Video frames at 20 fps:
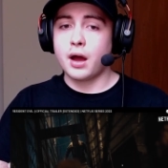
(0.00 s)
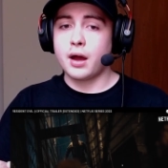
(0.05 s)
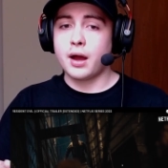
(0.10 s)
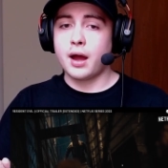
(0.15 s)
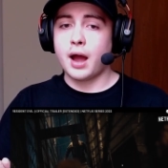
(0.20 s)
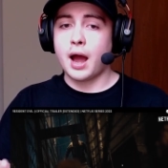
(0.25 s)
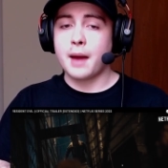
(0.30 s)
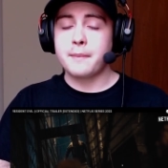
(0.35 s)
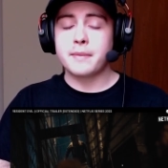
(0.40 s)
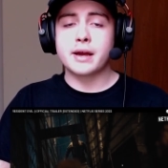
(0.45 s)

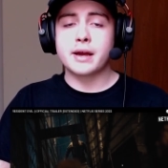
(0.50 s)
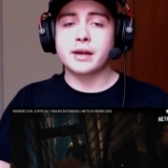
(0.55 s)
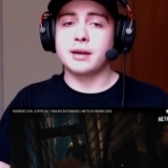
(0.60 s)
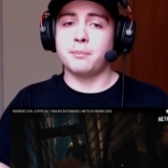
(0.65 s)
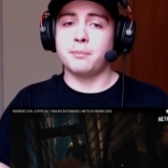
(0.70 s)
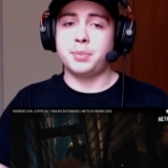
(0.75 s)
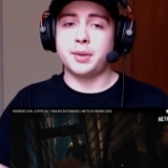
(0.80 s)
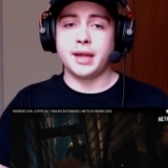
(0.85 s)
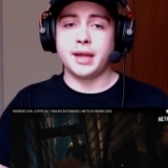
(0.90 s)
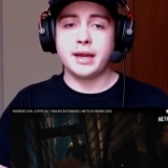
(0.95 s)
I'm not
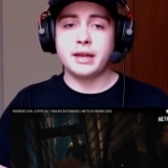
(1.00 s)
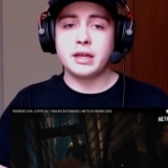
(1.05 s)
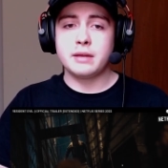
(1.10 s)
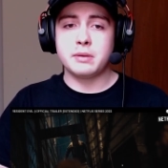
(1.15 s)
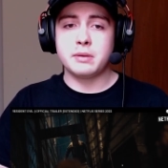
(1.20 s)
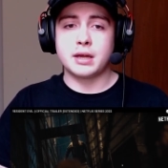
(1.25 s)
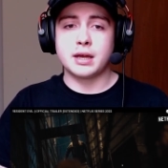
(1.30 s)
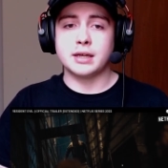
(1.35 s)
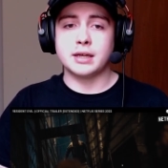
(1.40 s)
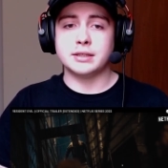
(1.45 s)
complaining
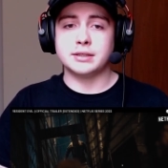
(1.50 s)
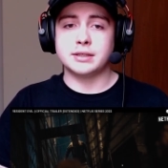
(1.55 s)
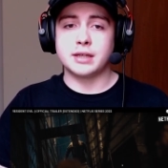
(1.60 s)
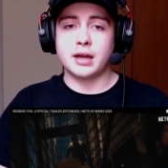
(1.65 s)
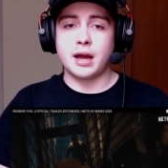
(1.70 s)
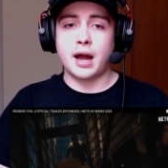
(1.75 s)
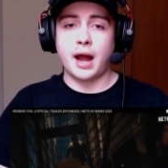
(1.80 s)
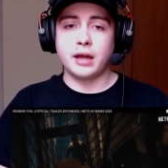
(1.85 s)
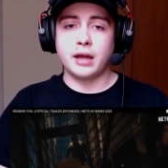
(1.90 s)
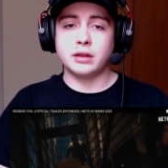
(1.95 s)
because
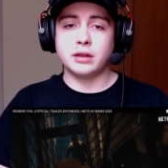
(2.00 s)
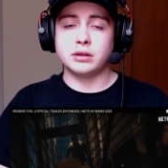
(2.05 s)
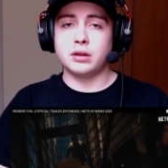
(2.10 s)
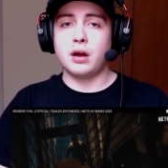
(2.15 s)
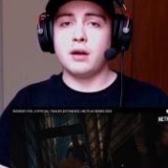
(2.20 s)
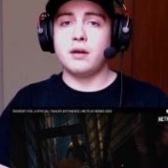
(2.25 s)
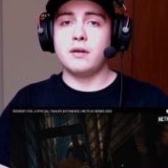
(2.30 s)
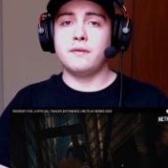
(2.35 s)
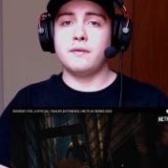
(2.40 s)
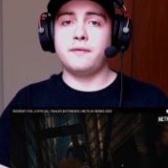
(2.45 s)
I
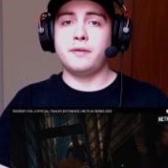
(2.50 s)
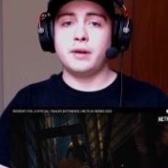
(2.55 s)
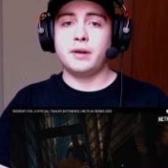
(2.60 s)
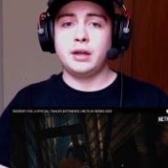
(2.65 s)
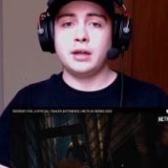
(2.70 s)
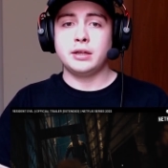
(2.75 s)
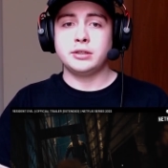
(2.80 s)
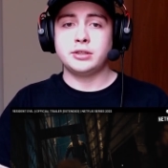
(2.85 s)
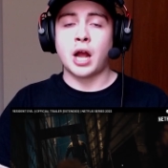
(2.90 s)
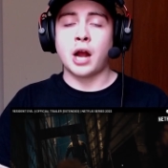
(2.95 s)
love
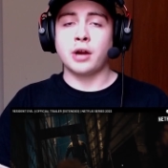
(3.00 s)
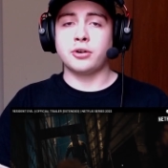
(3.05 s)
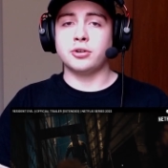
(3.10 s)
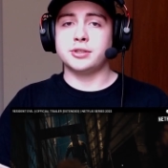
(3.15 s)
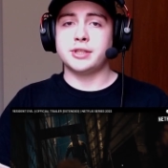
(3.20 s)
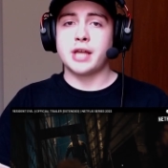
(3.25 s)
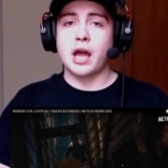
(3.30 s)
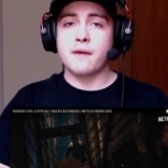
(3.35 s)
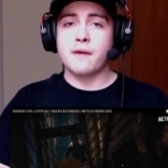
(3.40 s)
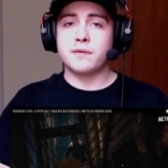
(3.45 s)
Doctor
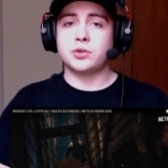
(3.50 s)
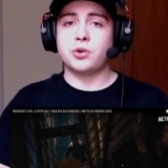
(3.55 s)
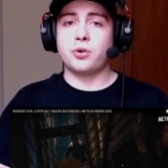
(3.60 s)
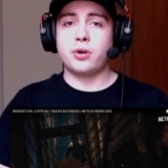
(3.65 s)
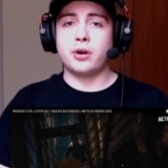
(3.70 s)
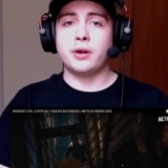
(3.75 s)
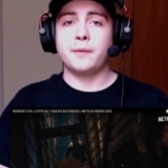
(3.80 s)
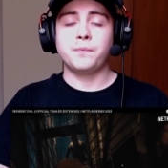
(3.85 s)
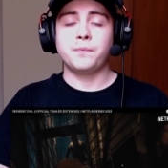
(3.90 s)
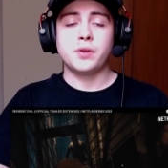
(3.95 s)

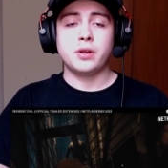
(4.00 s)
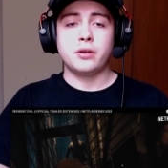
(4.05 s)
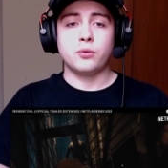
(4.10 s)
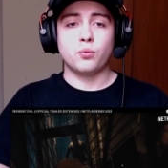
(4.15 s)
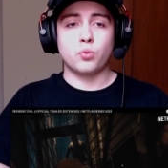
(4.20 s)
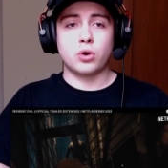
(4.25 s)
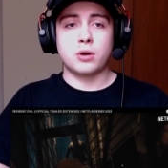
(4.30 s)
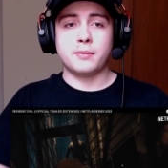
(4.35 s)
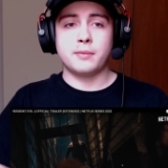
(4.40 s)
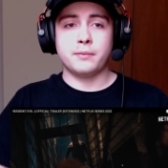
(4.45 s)
Salvador,
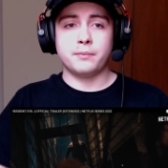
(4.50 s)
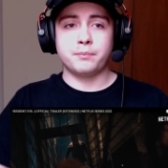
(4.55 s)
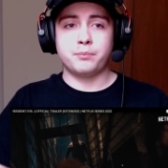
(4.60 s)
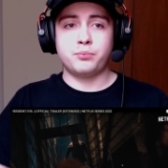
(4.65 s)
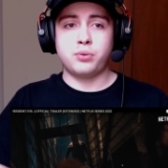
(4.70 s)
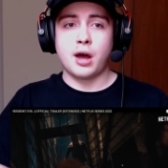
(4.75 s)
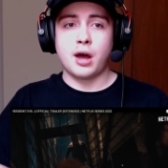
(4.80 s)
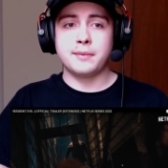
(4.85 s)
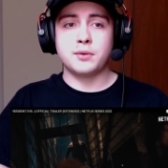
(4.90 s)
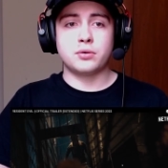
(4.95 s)
one of my,
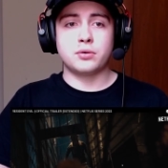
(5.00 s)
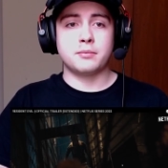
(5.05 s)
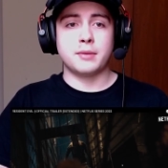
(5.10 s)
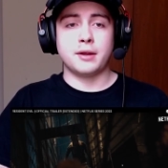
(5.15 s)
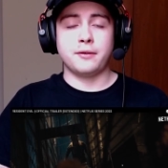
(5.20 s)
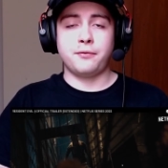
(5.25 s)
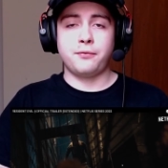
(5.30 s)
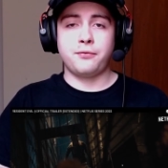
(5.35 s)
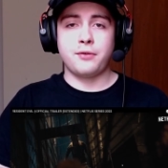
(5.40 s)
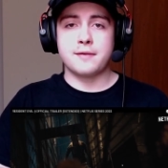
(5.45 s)
probably one of my
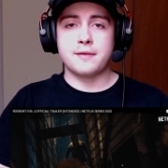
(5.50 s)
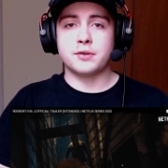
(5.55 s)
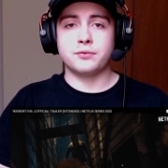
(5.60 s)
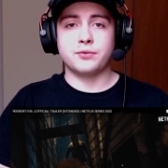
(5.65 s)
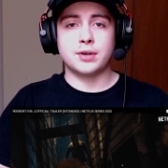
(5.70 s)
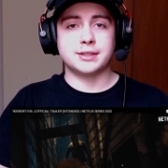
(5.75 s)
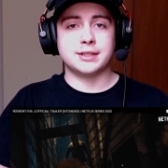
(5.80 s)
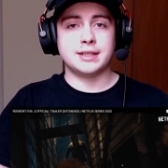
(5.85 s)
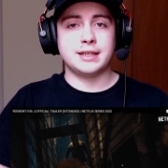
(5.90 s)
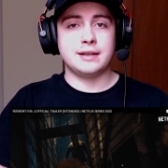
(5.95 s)
favorite
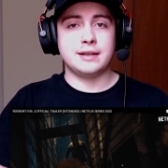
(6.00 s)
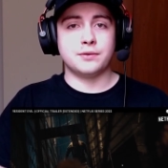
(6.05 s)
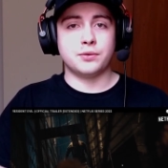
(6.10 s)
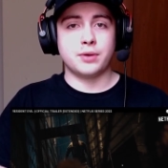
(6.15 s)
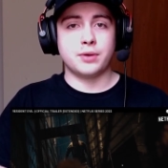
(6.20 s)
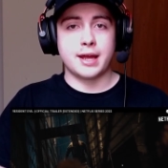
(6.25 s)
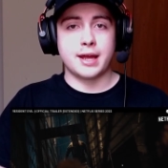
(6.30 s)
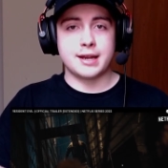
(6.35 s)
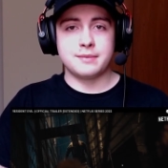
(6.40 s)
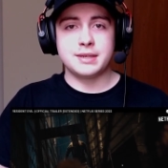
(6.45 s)
Resident
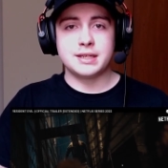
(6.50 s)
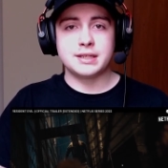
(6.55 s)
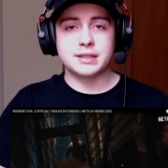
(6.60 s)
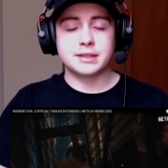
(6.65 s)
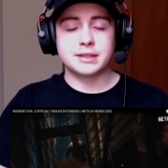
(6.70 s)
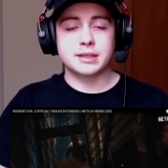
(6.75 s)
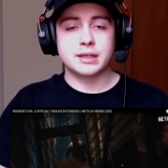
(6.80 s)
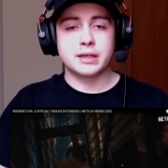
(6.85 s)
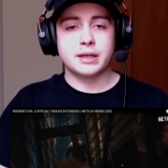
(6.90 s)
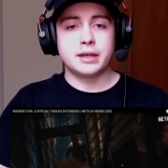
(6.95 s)
Evil
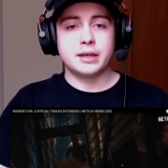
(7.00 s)
enemies.